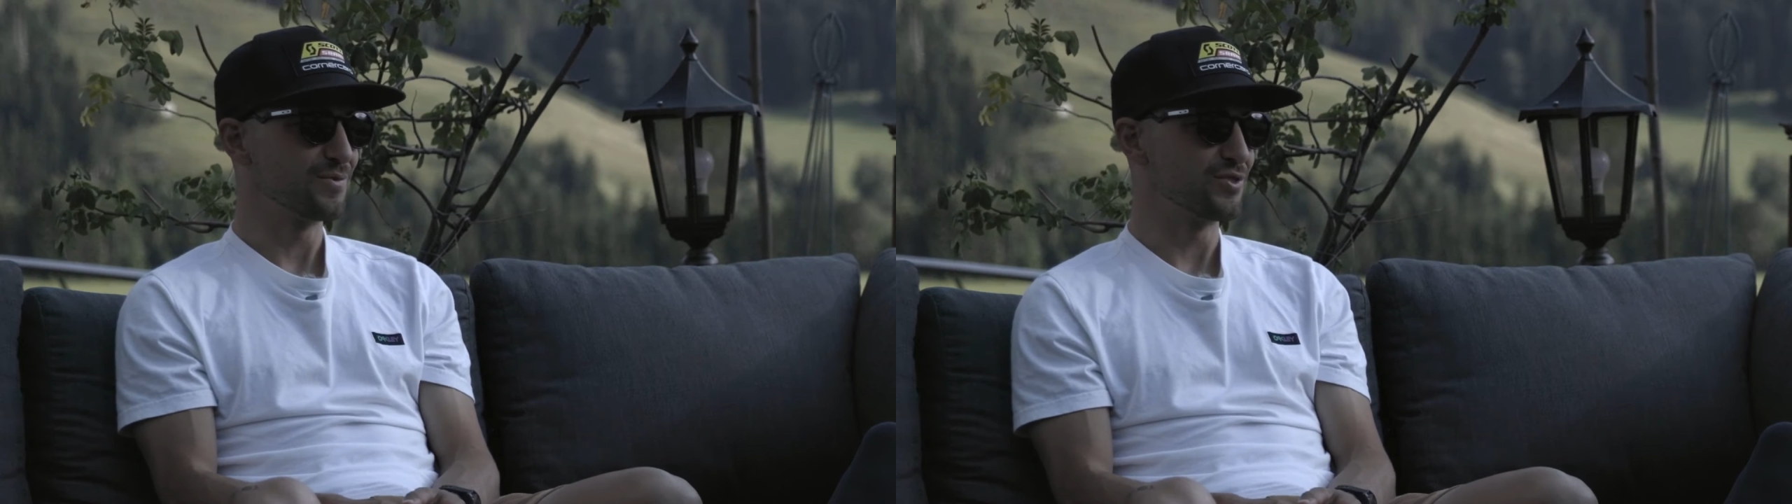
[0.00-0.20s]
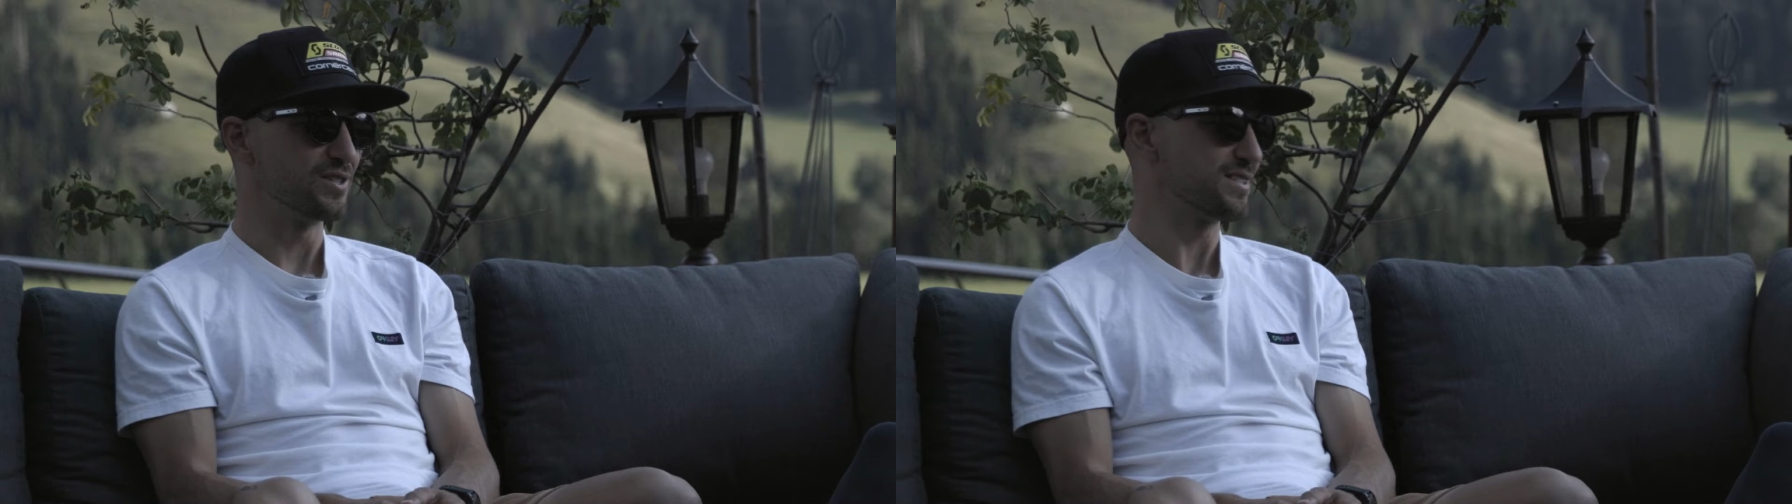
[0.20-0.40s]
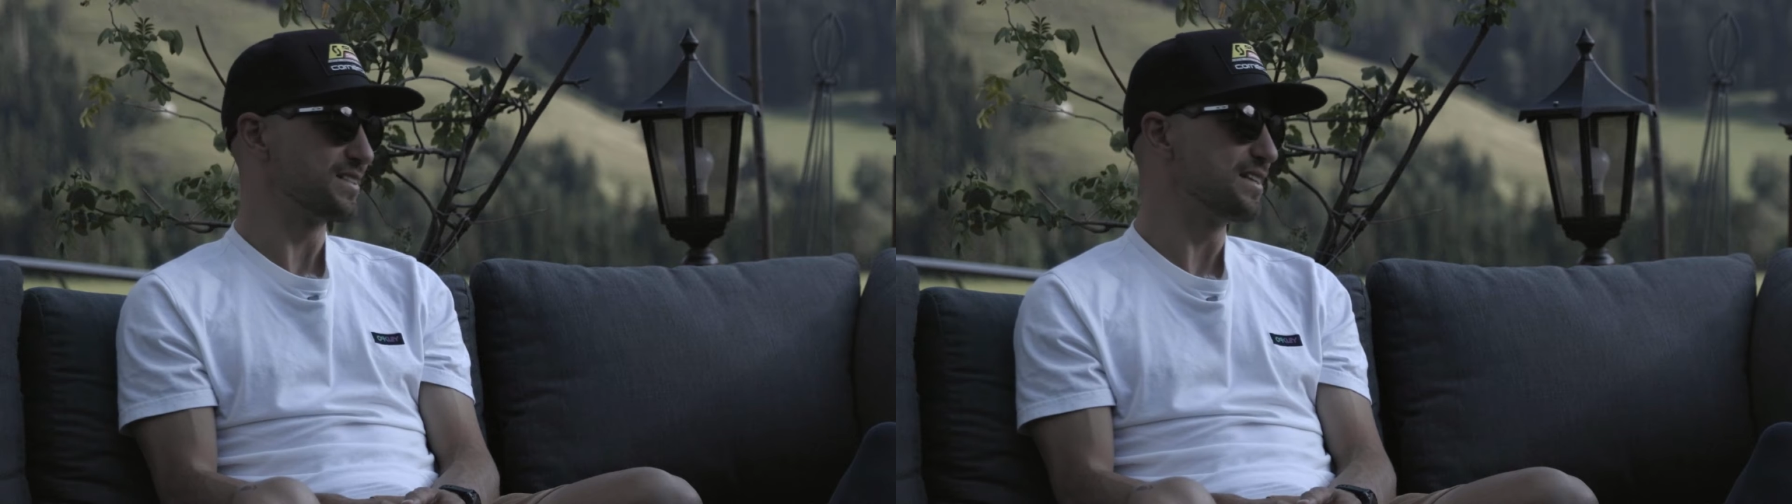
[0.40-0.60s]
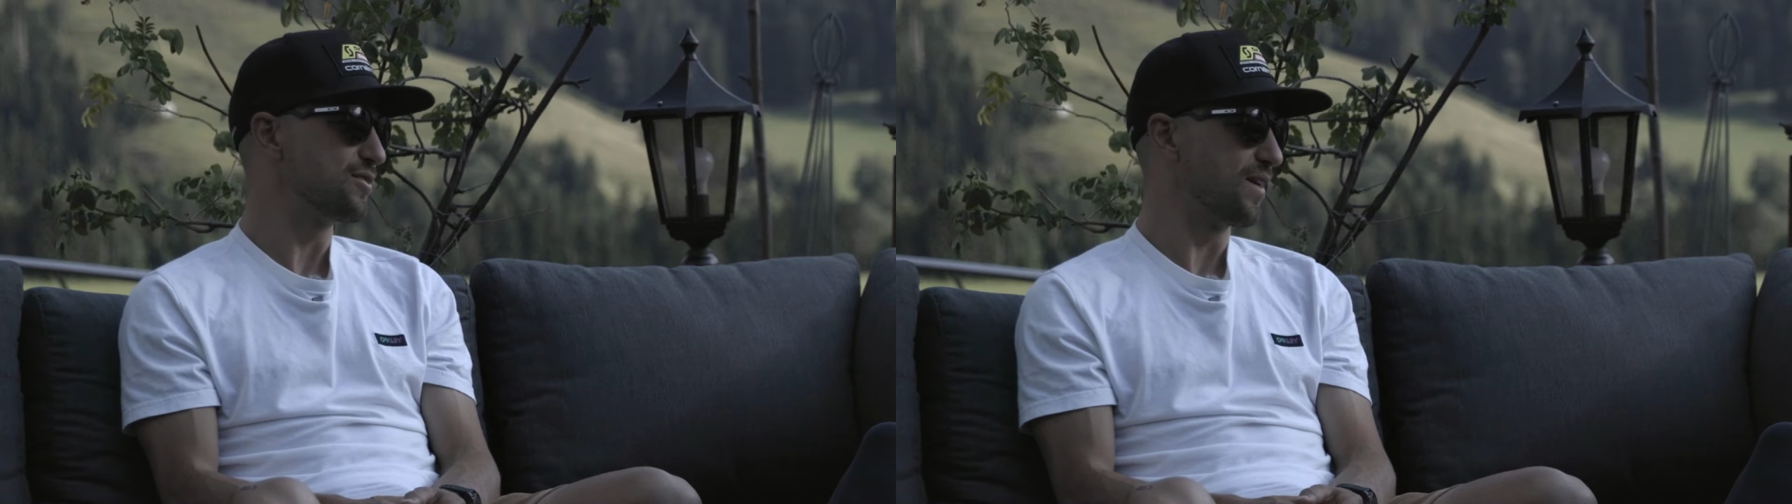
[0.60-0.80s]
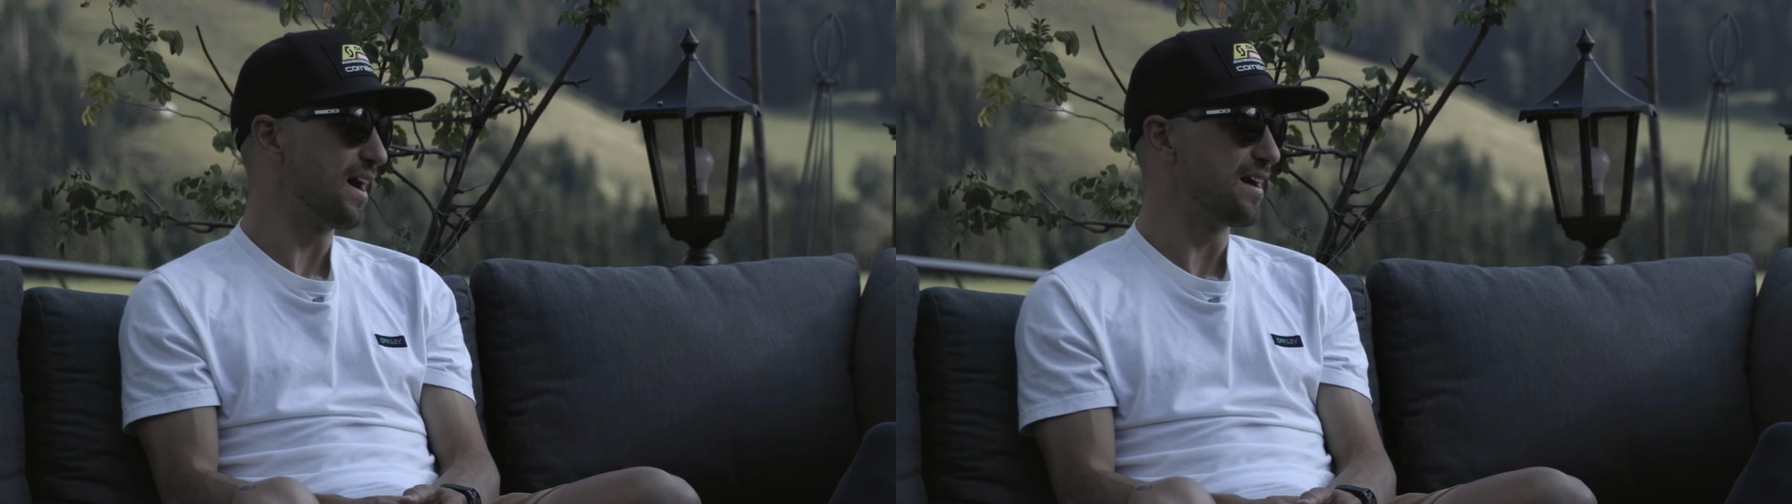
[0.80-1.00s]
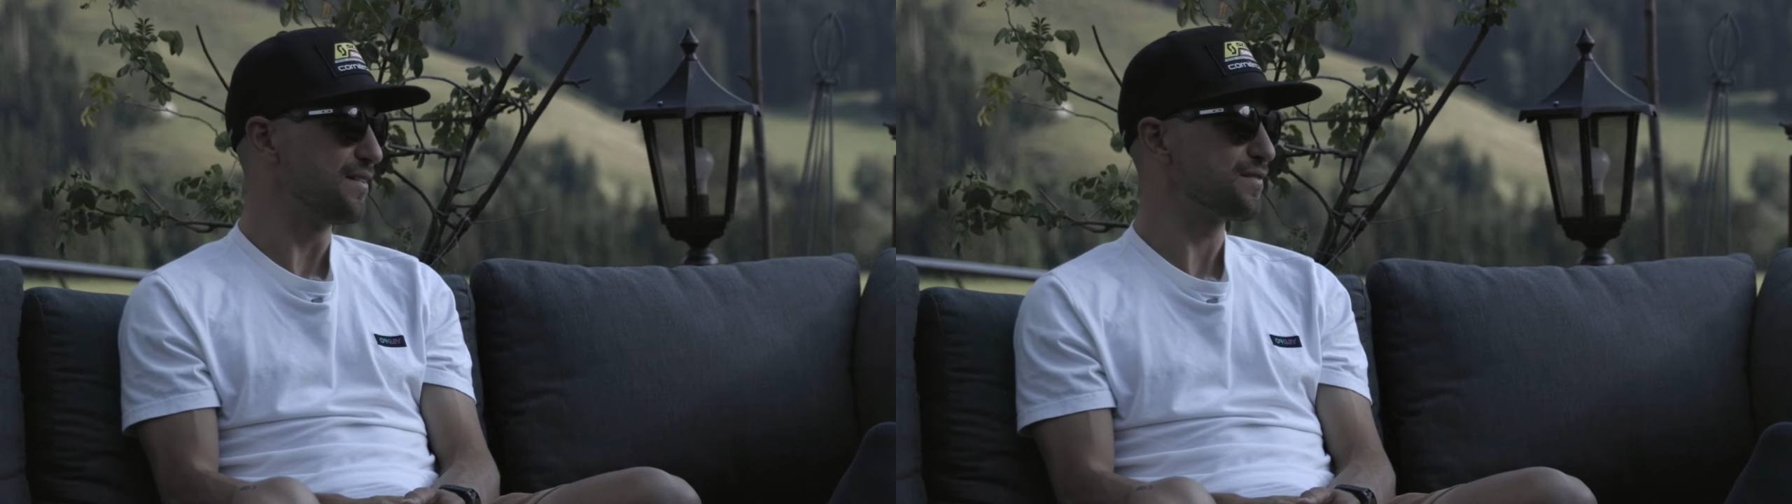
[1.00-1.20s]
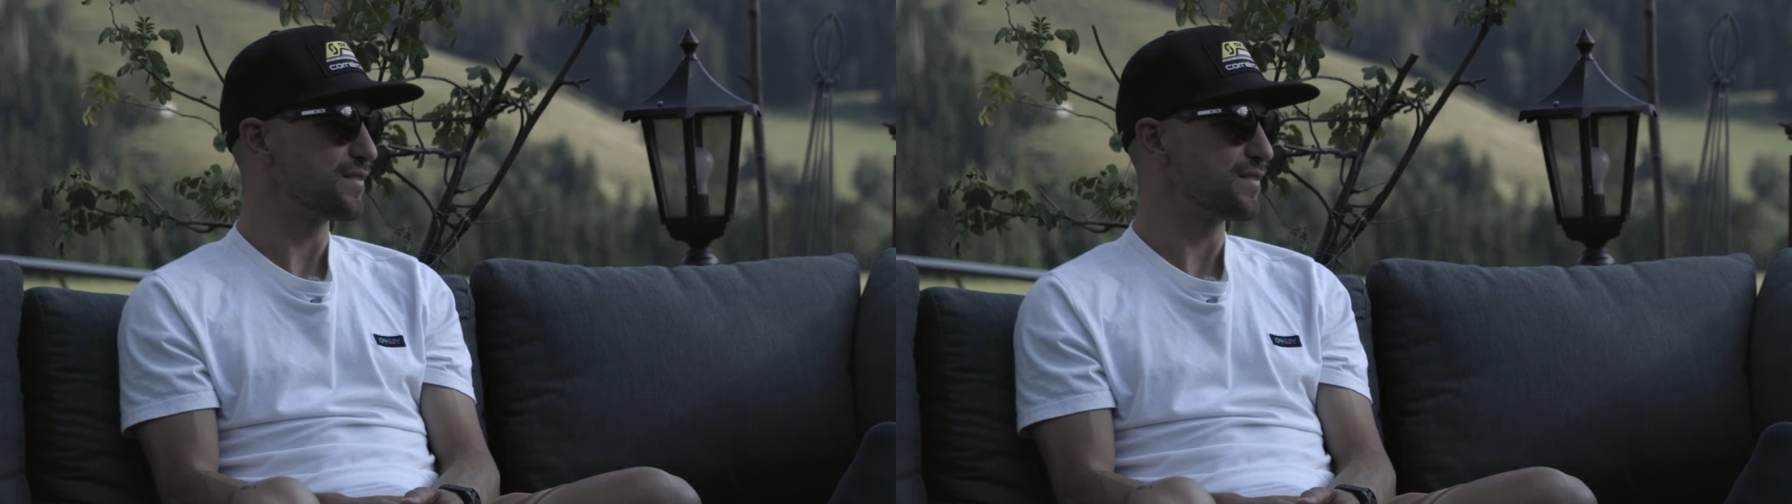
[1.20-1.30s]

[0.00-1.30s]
just need to have.